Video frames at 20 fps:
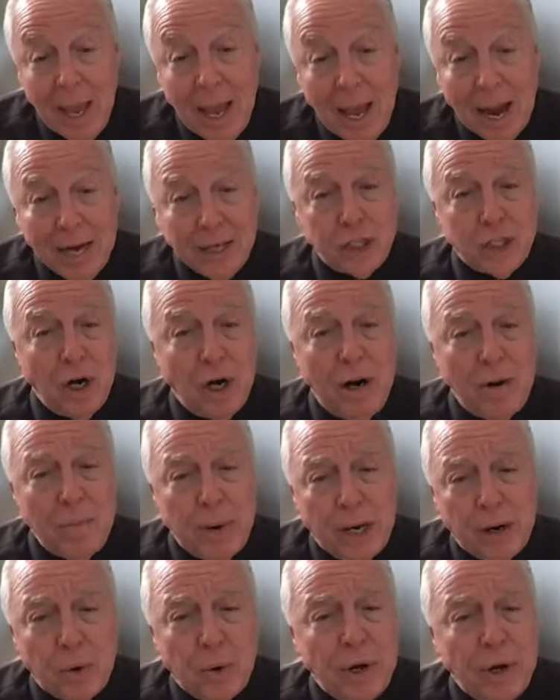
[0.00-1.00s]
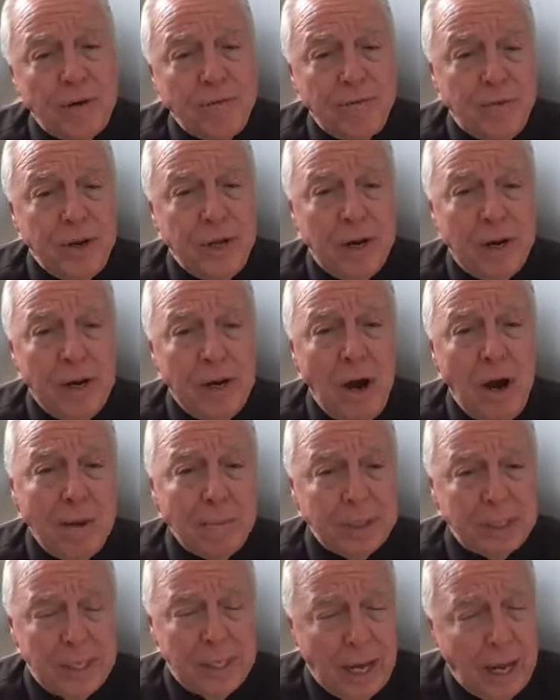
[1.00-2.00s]
I started my career in
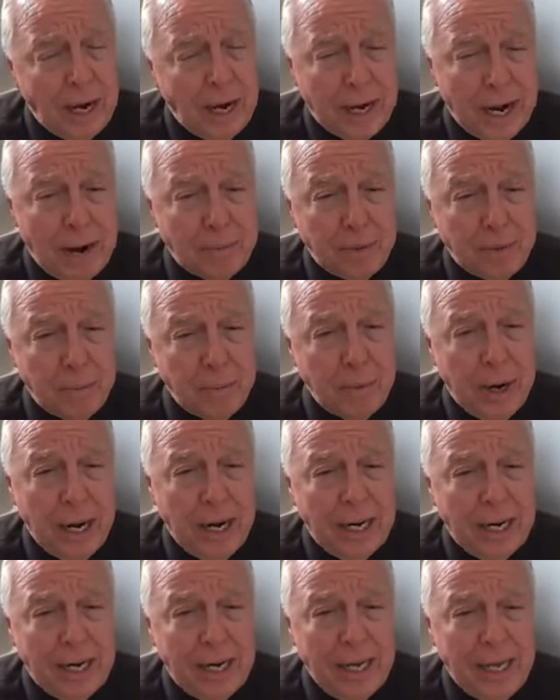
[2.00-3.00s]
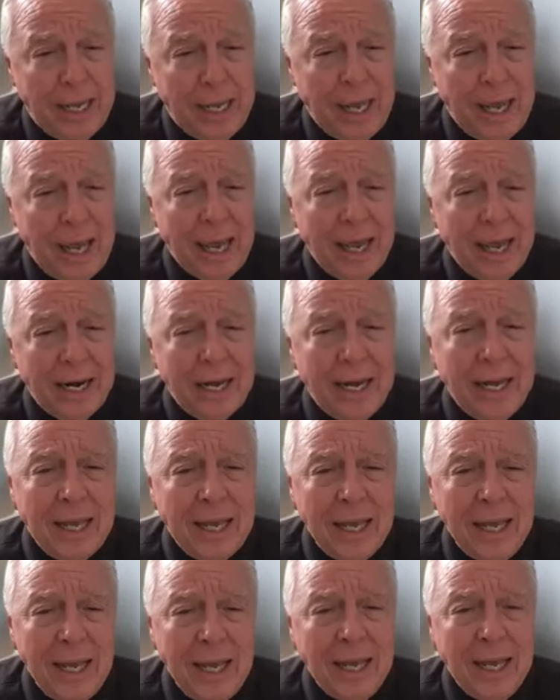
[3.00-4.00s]
Vietnam as a helicopter pilot and
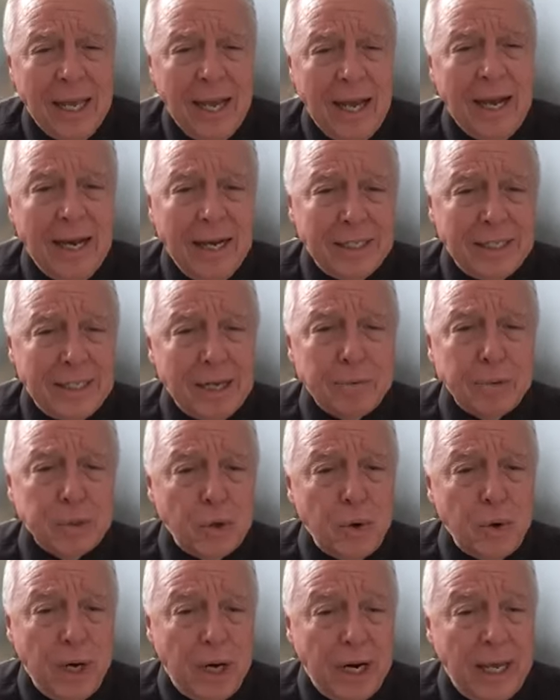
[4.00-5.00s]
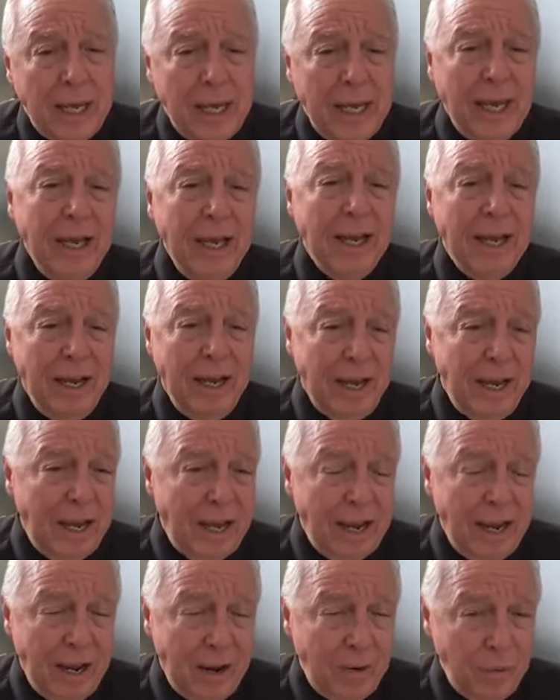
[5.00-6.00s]
subsequently
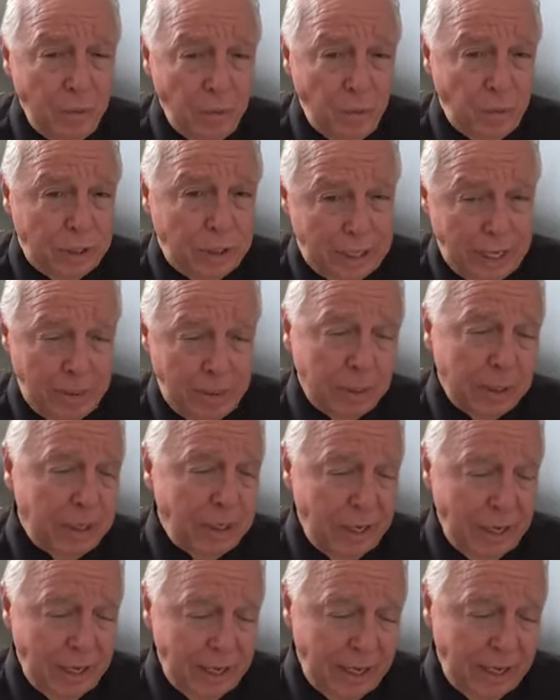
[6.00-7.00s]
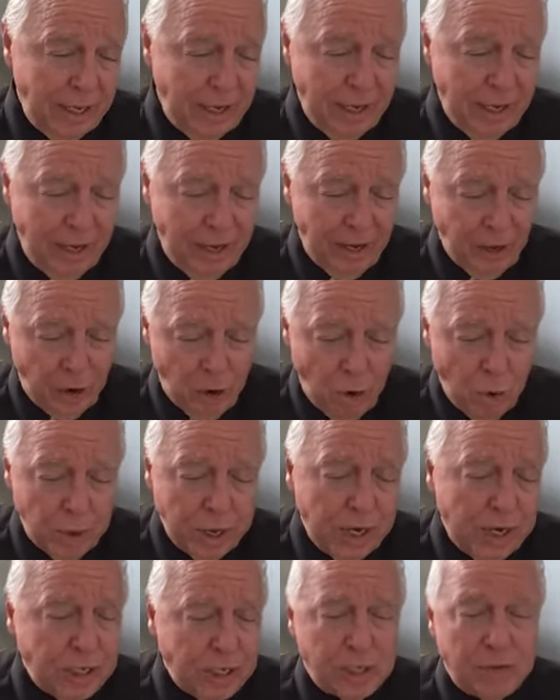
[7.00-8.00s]
was able to go
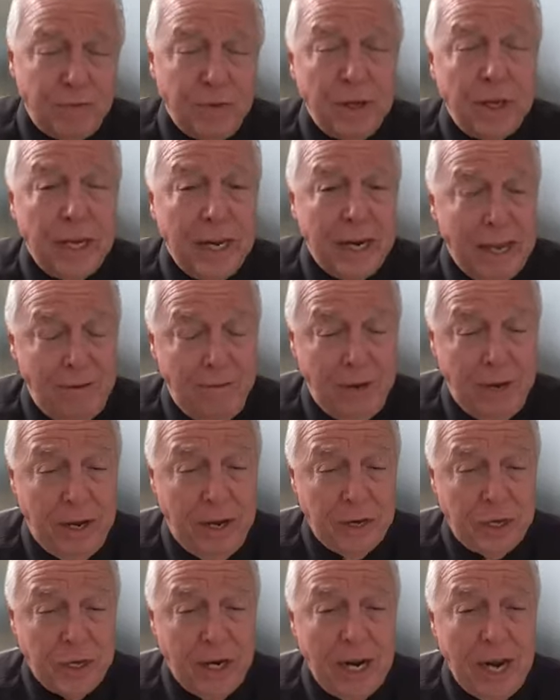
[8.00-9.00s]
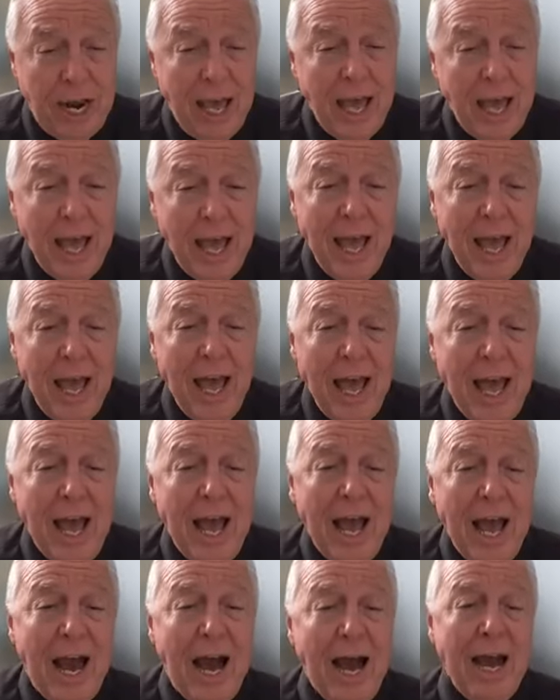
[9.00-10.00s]
into civilian aviation.
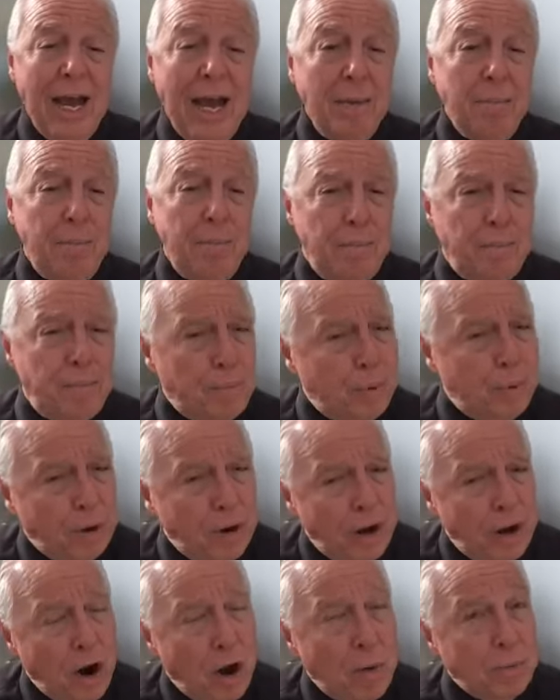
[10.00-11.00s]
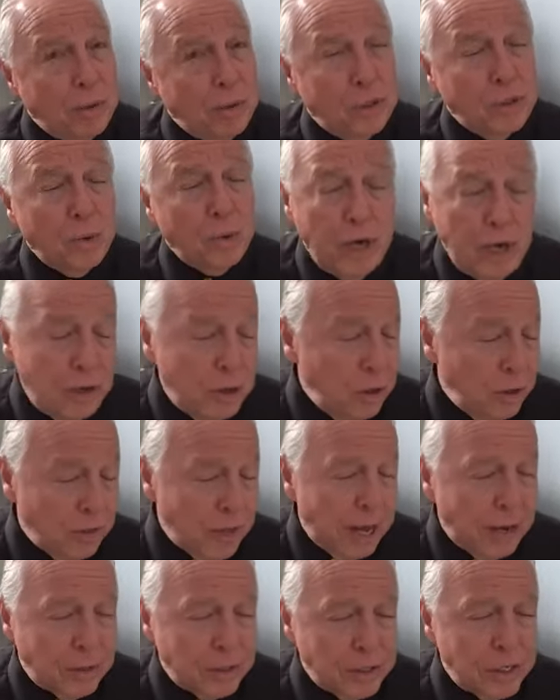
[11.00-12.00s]
I put on almost
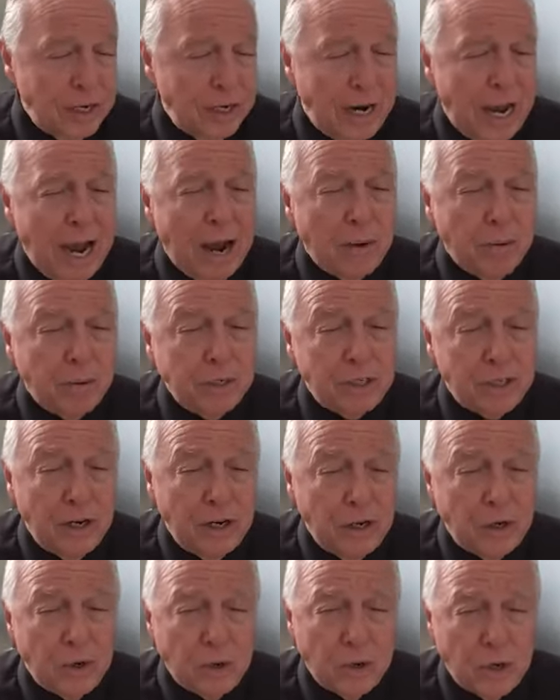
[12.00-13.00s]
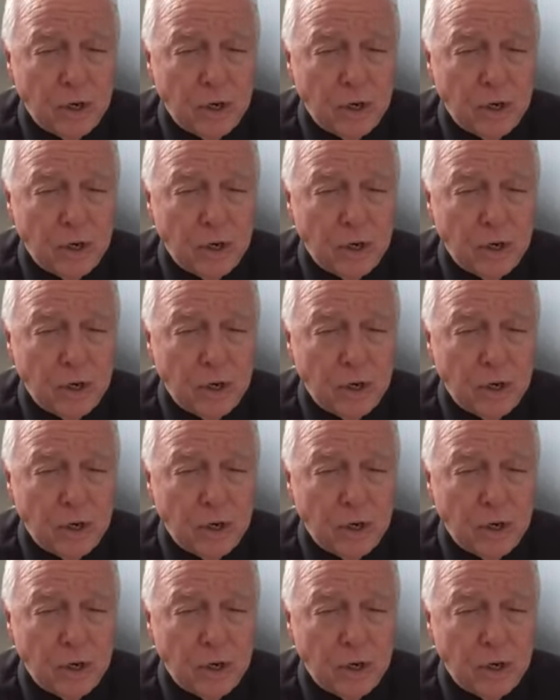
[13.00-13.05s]
22,000 hours in